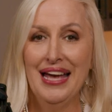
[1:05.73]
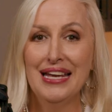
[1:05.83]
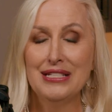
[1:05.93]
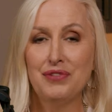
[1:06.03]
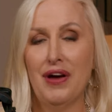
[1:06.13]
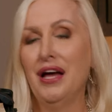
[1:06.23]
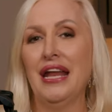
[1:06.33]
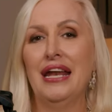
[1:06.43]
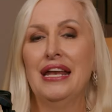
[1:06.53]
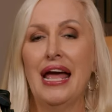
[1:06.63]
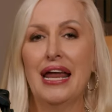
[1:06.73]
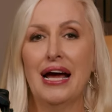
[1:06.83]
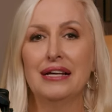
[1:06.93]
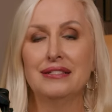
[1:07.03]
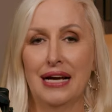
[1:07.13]
It is fun. And
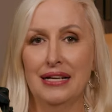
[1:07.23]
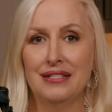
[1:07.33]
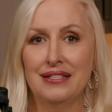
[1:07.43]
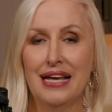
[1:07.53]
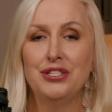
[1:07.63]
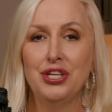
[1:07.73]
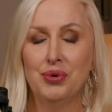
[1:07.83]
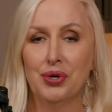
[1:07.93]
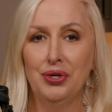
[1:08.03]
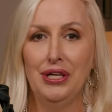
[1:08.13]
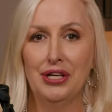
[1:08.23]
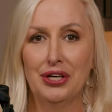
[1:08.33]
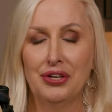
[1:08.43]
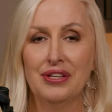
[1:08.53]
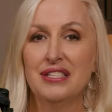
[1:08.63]
I said to you
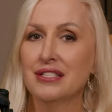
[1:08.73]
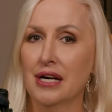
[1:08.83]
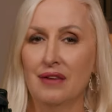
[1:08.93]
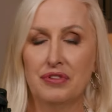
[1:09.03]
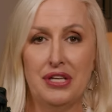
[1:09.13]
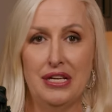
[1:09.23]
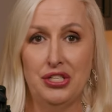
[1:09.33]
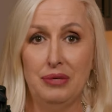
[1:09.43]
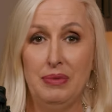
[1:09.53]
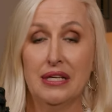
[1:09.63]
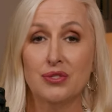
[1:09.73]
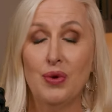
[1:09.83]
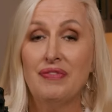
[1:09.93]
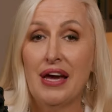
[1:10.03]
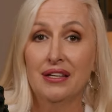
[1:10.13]
earlier, this is a conversation because
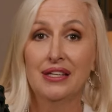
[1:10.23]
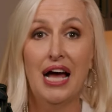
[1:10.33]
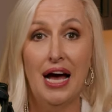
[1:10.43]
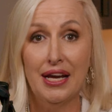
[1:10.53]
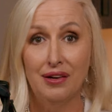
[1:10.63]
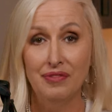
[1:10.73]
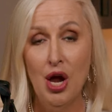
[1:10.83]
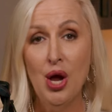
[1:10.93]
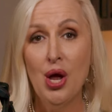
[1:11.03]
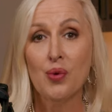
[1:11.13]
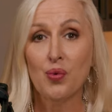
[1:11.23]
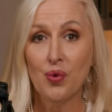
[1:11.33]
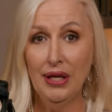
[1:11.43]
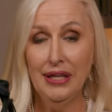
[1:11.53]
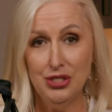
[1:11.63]
we've had a lot of
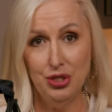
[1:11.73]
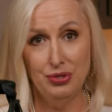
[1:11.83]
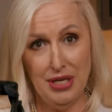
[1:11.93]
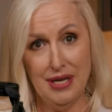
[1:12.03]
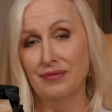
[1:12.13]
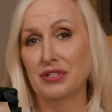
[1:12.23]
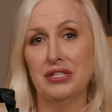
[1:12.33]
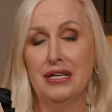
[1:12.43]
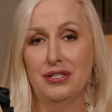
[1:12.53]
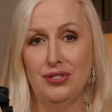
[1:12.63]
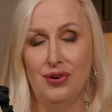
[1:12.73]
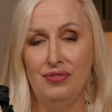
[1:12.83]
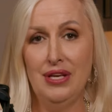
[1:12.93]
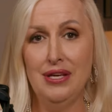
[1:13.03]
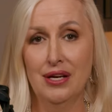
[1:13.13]
really juicy conversations
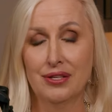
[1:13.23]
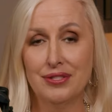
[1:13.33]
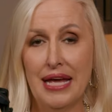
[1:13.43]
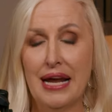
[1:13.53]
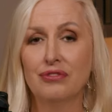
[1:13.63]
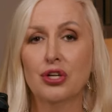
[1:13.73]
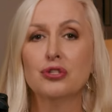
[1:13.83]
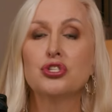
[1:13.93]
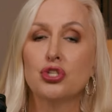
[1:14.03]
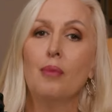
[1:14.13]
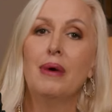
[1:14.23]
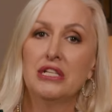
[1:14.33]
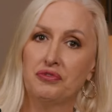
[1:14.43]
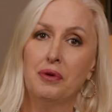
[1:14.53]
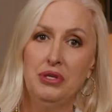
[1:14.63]
over the years. And I've learned so
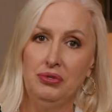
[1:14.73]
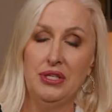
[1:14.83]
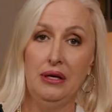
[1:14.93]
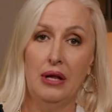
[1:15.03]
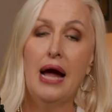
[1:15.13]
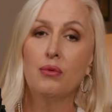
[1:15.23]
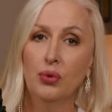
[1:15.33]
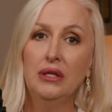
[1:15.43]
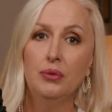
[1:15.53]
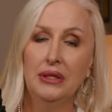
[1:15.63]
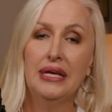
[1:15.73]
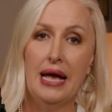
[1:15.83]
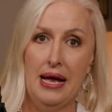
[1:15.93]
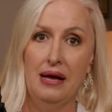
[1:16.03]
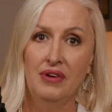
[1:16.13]
much from you, Daniele. I really, really
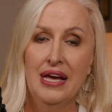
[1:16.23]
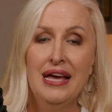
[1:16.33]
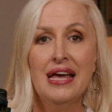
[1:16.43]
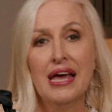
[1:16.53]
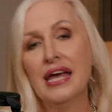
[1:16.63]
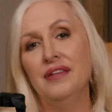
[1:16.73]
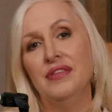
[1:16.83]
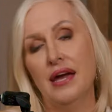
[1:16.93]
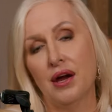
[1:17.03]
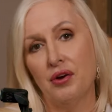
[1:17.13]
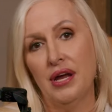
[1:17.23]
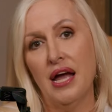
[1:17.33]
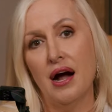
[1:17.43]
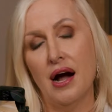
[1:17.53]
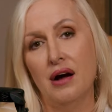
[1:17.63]
have in the
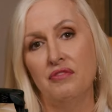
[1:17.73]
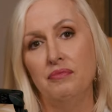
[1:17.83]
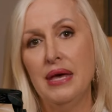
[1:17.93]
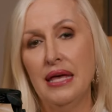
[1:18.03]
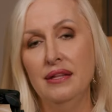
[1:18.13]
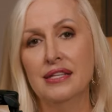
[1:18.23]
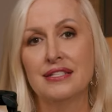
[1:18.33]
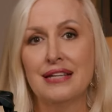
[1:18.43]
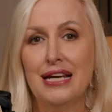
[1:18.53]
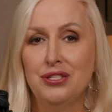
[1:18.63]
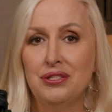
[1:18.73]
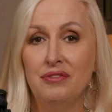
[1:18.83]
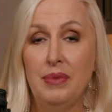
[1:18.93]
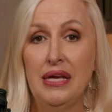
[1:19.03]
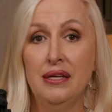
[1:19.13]
area of men, the stages
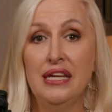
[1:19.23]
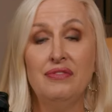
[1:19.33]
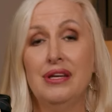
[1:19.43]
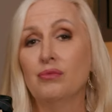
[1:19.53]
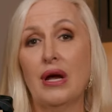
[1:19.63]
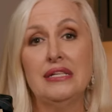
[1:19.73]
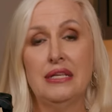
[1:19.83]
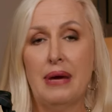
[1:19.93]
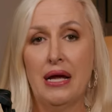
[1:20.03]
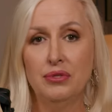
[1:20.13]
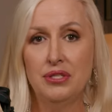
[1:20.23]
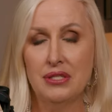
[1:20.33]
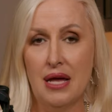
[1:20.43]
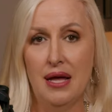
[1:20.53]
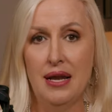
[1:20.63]
of men, even in raising my own
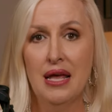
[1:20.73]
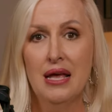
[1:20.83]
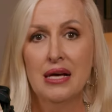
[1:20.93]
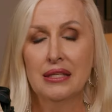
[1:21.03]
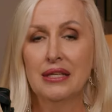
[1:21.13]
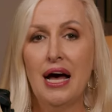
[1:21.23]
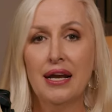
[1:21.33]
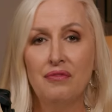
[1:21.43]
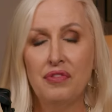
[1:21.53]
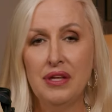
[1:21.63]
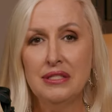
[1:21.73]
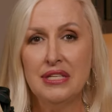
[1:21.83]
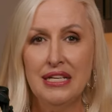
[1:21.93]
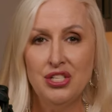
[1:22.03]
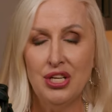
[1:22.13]
son, a lot of the
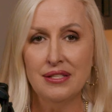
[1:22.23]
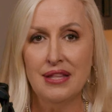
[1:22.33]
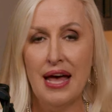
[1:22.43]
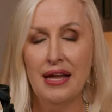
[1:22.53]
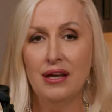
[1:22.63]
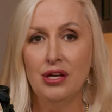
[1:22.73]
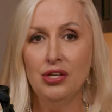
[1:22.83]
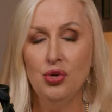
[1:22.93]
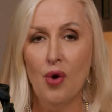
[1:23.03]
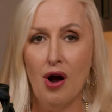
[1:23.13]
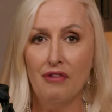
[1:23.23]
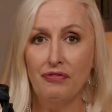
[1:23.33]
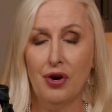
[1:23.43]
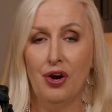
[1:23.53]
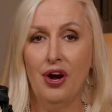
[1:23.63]
teachings that you
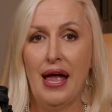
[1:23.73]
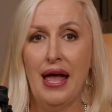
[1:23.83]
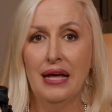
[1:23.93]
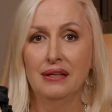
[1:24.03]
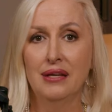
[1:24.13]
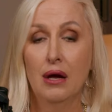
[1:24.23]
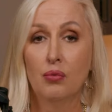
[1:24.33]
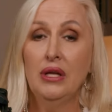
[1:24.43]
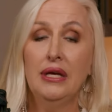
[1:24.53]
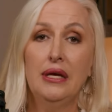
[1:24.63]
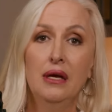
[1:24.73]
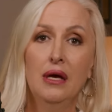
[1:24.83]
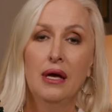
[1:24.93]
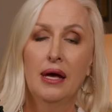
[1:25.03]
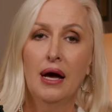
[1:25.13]
offer and really
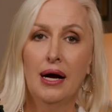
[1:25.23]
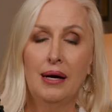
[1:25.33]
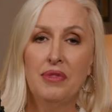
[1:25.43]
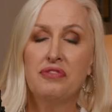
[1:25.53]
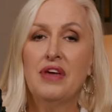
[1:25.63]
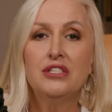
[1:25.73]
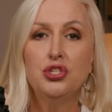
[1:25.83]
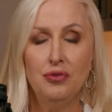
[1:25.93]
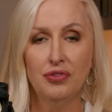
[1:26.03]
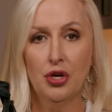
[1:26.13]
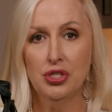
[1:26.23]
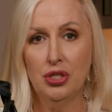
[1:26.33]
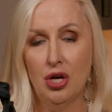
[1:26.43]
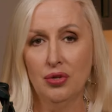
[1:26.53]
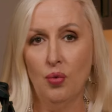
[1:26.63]
the things that you've learned
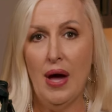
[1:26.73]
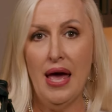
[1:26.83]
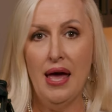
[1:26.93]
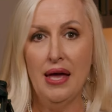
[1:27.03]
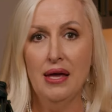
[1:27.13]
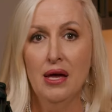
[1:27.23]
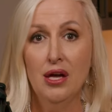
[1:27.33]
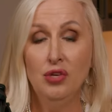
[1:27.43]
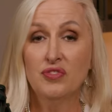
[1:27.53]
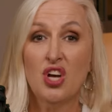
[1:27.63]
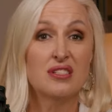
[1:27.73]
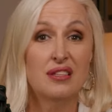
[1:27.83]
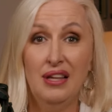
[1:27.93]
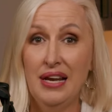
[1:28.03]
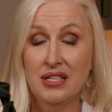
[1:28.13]
along the way. You've taught to
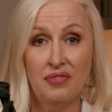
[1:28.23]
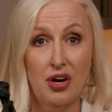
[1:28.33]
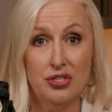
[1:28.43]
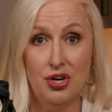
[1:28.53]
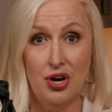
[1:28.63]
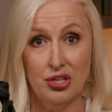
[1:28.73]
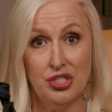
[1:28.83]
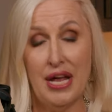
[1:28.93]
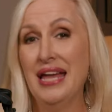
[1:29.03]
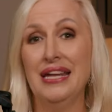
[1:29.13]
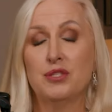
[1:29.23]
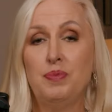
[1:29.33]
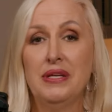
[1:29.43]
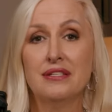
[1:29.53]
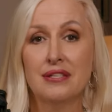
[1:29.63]
the ladies of our church, and it's
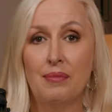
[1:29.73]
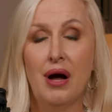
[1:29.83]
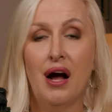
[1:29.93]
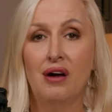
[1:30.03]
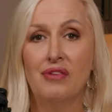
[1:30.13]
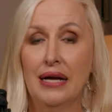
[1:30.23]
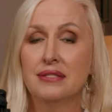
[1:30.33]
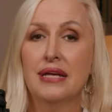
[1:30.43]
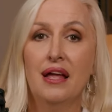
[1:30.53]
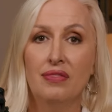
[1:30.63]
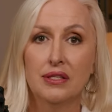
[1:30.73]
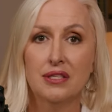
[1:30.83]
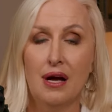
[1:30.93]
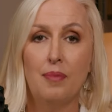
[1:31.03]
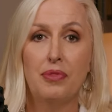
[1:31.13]
been some of, I'd say in the
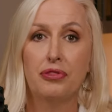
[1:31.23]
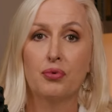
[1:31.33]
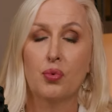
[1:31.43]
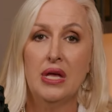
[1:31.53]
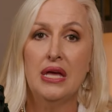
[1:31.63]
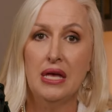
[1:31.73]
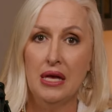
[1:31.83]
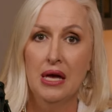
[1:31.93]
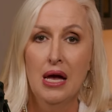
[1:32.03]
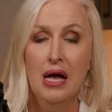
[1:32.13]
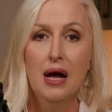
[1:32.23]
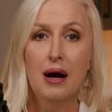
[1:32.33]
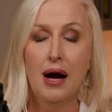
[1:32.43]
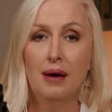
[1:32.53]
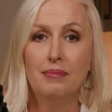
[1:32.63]
top three
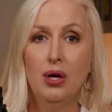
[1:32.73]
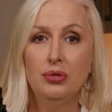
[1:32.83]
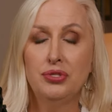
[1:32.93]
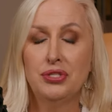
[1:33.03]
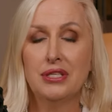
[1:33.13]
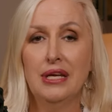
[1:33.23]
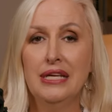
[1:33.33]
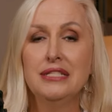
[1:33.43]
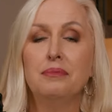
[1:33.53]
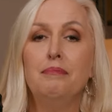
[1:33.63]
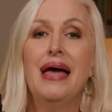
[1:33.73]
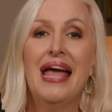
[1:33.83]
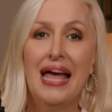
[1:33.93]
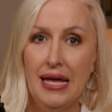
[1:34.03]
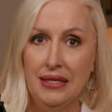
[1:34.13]
most
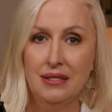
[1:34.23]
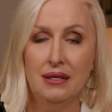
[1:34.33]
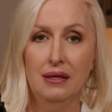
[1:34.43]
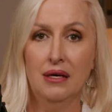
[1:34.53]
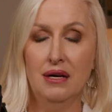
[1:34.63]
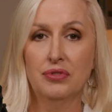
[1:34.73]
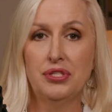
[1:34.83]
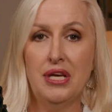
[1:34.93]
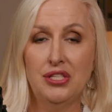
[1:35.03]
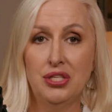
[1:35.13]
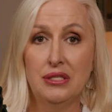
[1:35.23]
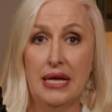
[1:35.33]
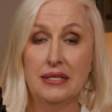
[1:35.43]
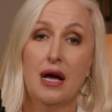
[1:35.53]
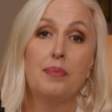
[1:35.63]
in-demand conversations
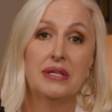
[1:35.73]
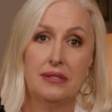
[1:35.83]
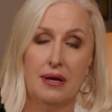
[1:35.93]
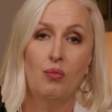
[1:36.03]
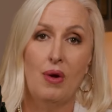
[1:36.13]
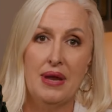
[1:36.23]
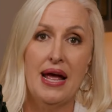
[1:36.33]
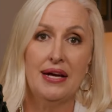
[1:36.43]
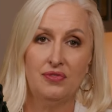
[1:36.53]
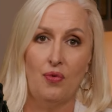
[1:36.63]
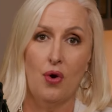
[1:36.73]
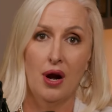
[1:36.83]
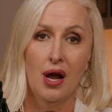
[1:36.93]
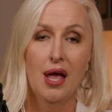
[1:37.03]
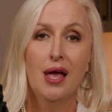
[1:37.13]
and topics that our women ask
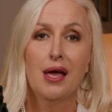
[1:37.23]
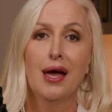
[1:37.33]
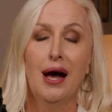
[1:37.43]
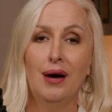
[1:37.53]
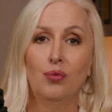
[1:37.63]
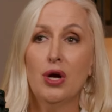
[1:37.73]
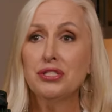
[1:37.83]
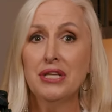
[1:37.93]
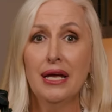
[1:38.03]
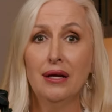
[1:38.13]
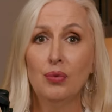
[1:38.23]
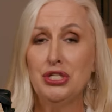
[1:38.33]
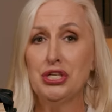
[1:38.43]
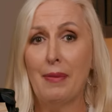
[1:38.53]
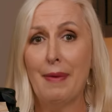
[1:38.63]
for. Where's Daniele? When's
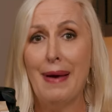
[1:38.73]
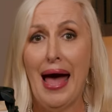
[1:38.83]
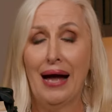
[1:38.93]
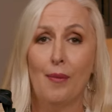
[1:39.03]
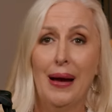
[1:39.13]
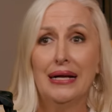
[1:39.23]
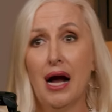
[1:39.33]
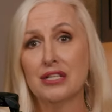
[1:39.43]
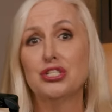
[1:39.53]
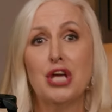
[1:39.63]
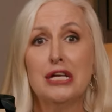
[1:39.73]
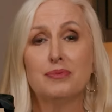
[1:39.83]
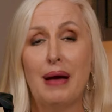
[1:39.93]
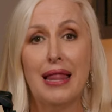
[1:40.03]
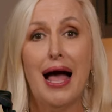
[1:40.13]
she coming back? Oh my gosh, it
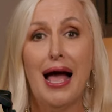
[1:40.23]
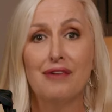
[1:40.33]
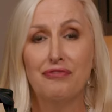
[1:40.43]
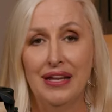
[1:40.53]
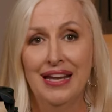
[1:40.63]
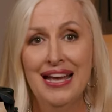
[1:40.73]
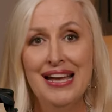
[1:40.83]
changed my life and